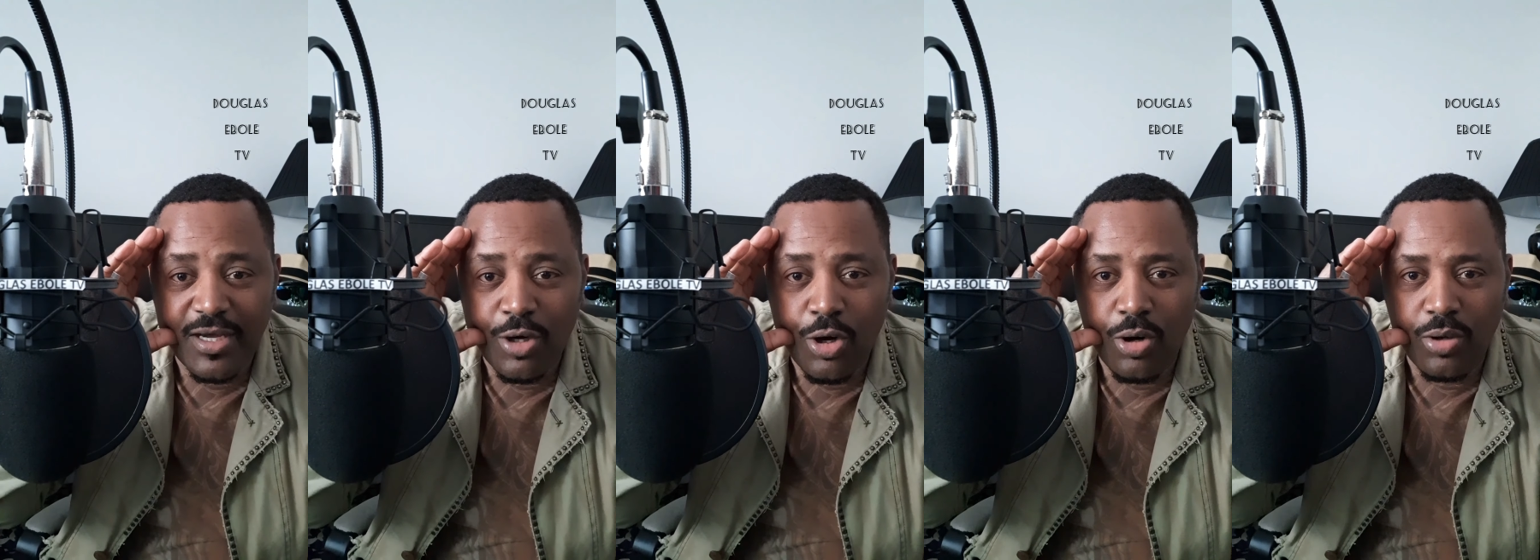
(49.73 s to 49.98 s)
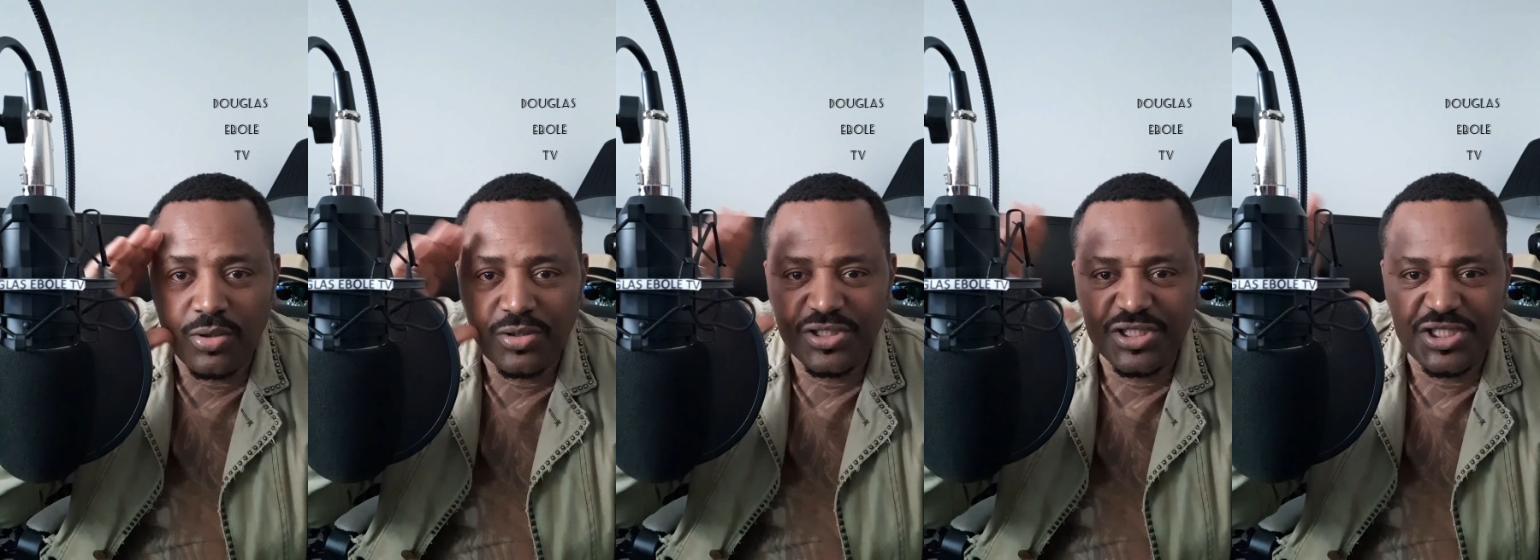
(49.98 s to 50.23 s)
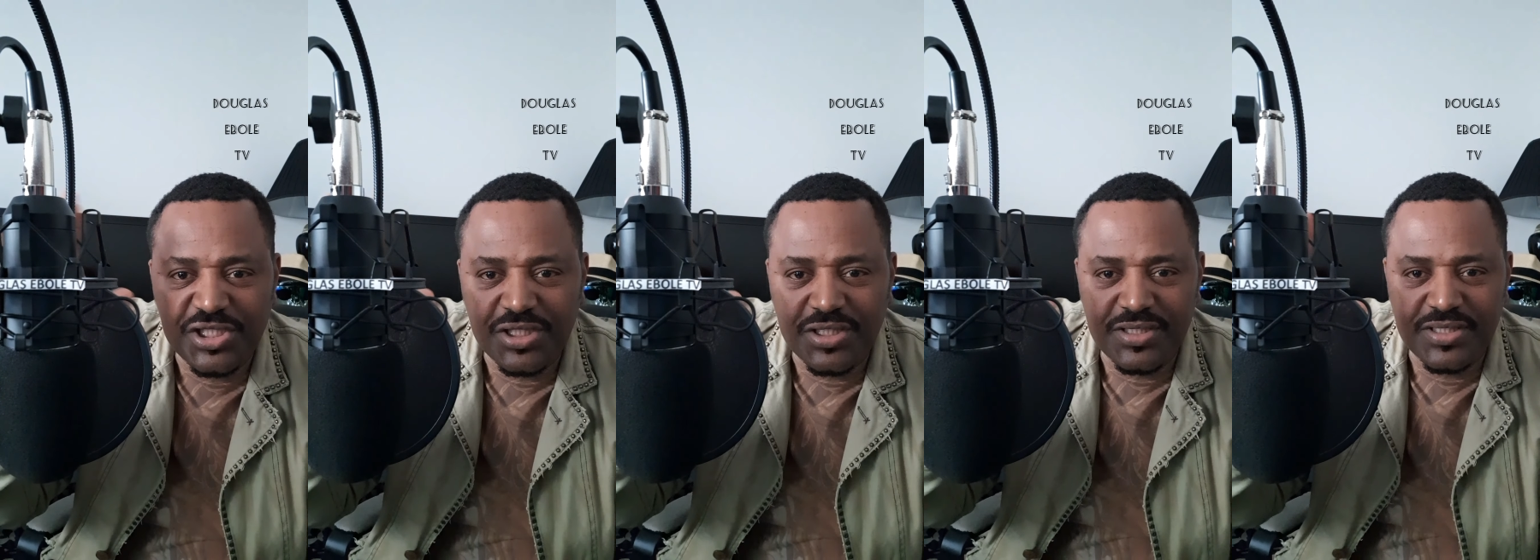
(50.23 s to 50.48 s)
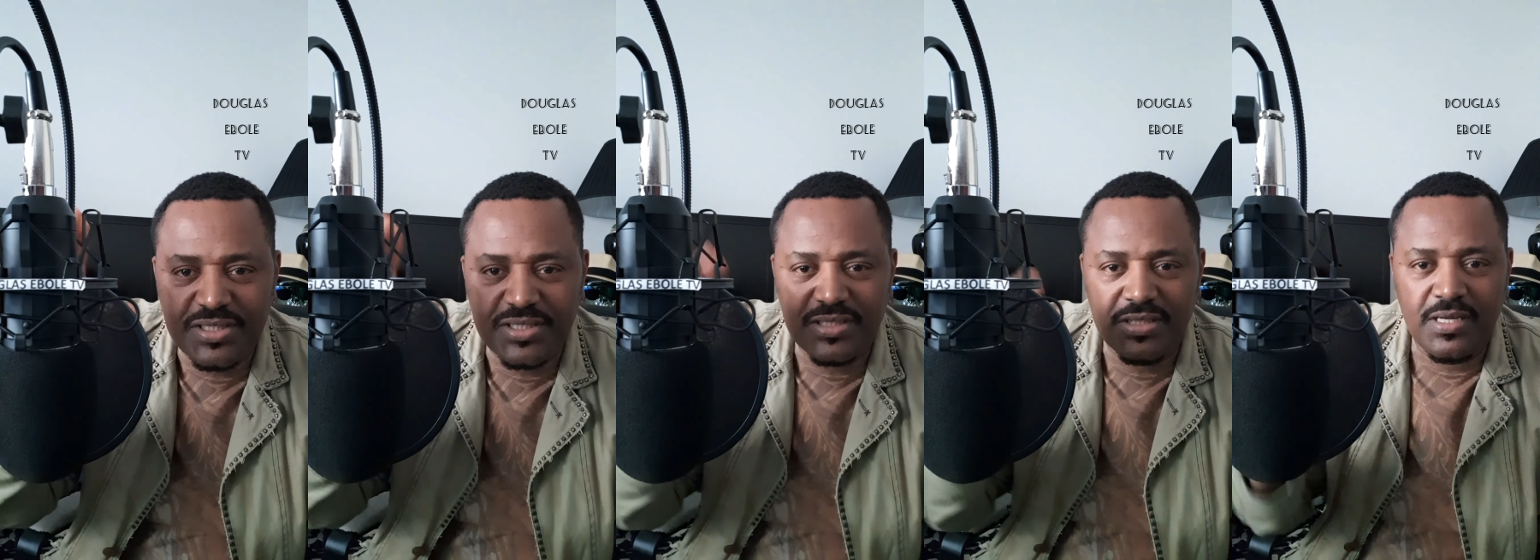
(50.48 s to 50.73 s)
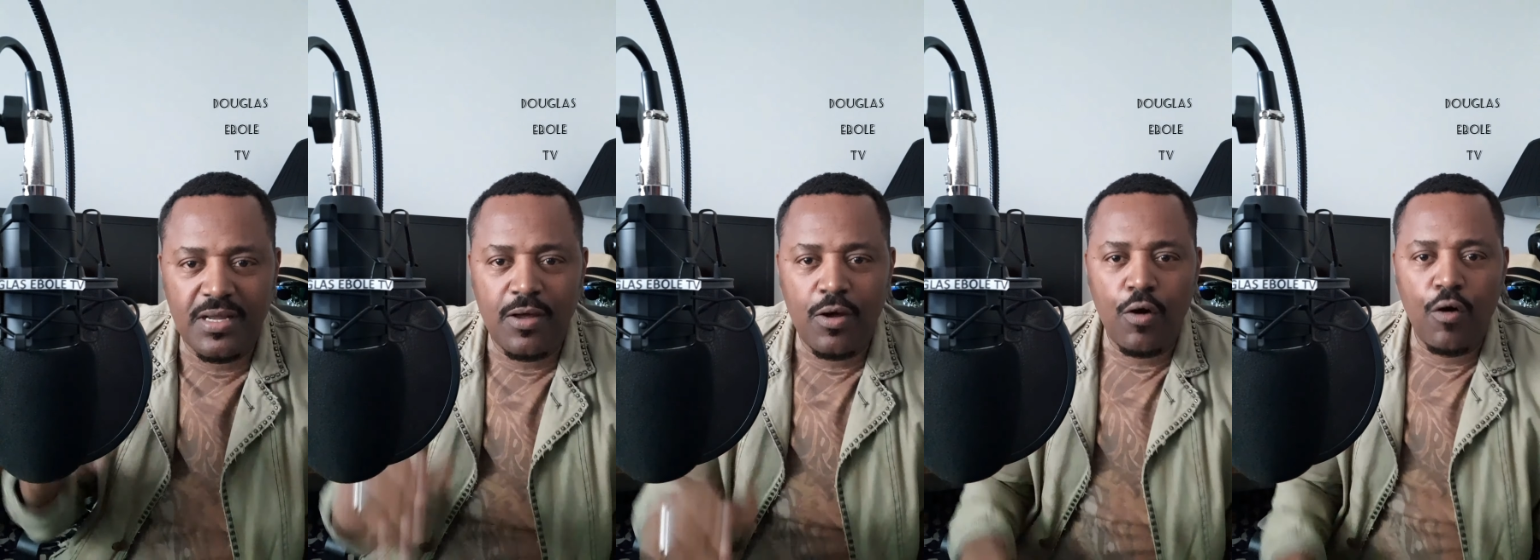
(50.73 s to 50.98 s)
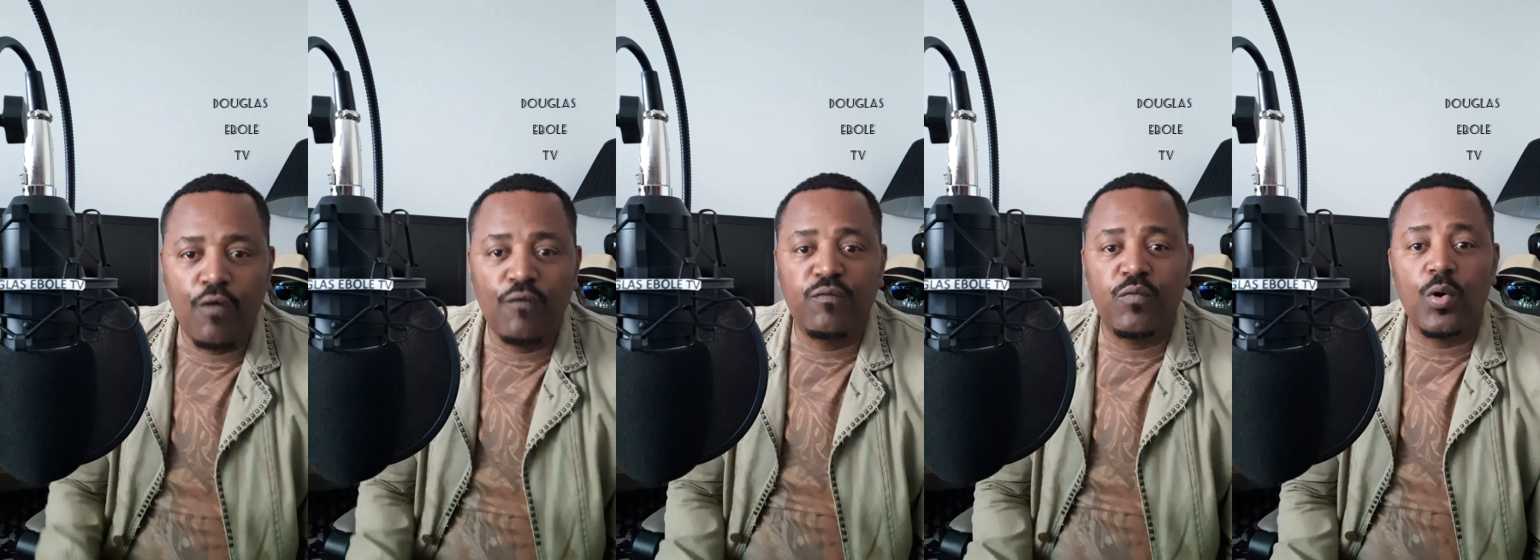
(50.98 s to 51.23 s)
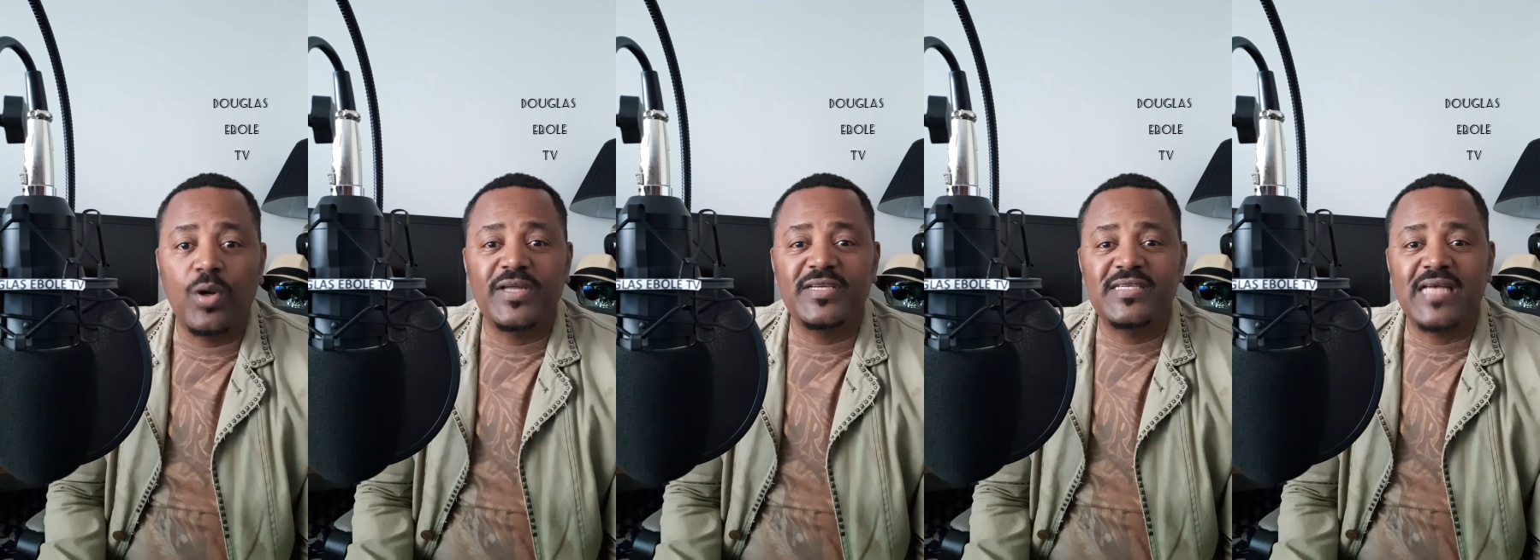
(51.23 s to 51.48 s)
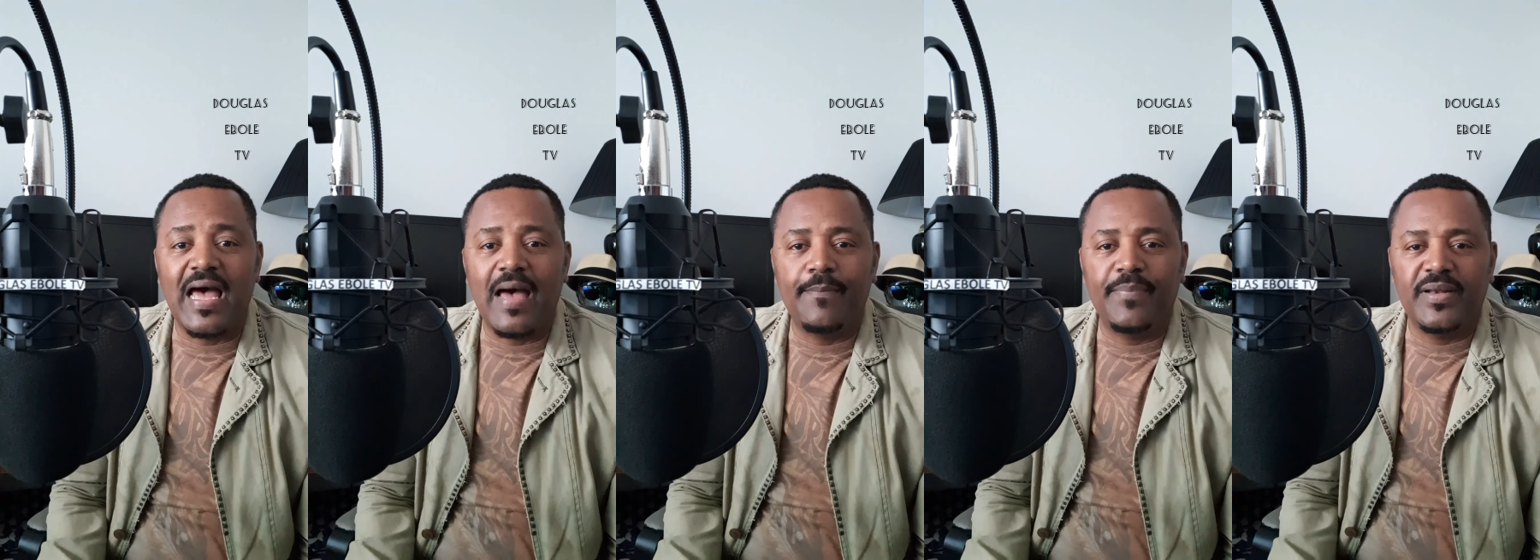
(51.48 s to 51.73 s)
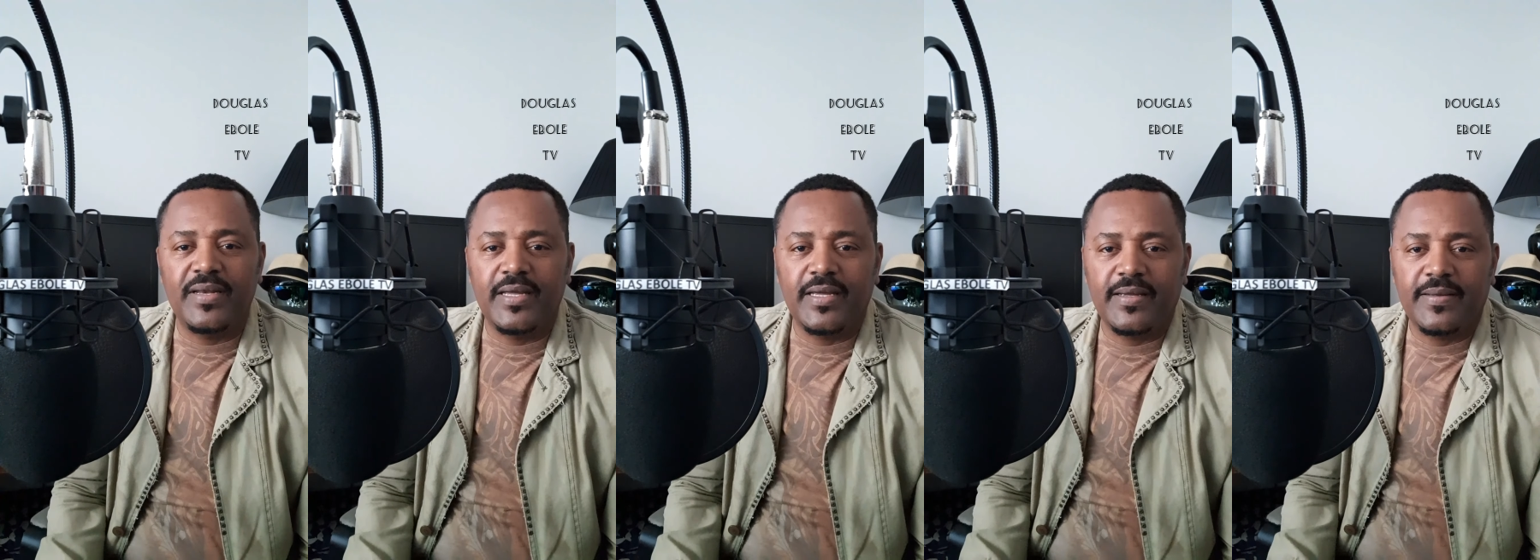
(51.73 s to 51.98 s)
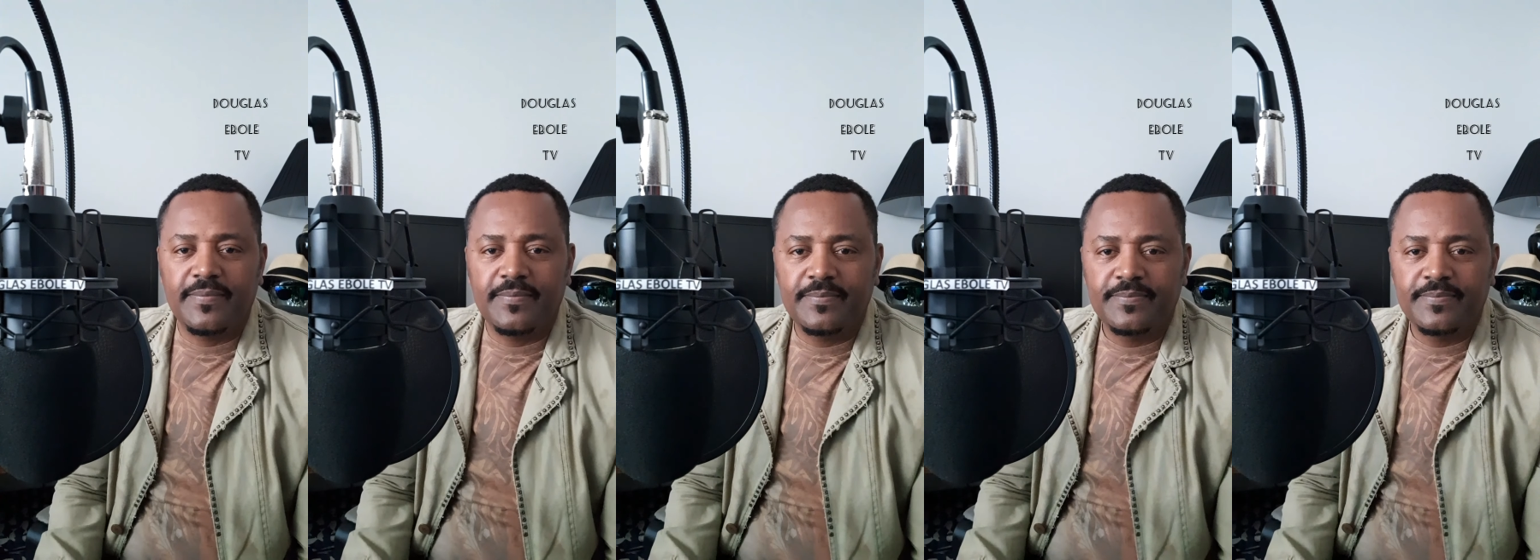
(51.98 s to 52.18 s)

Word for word: conscious of what is happening.